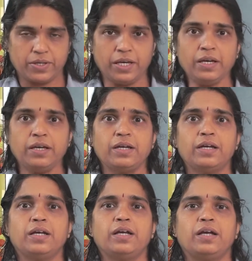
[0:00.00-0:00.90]
Okay,
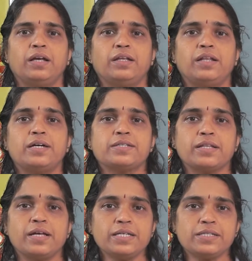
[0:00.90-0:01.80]
in the last
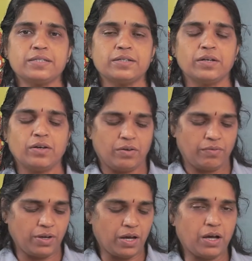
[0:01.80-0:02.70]
class
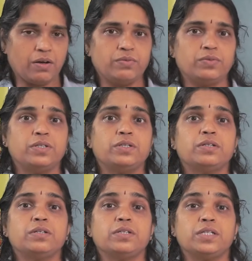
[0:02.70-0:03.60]
we have
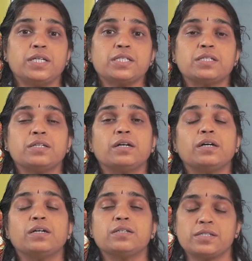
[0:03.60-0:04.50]
just
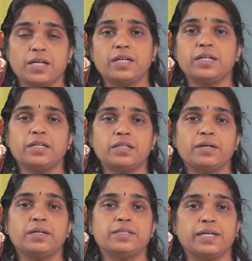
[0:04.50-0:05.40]
started
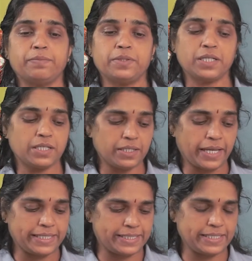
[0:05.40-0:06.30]
the chapter
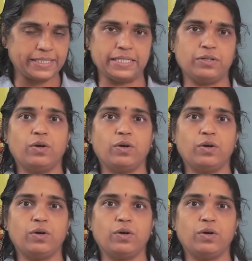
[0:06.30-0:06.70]
Nightingale.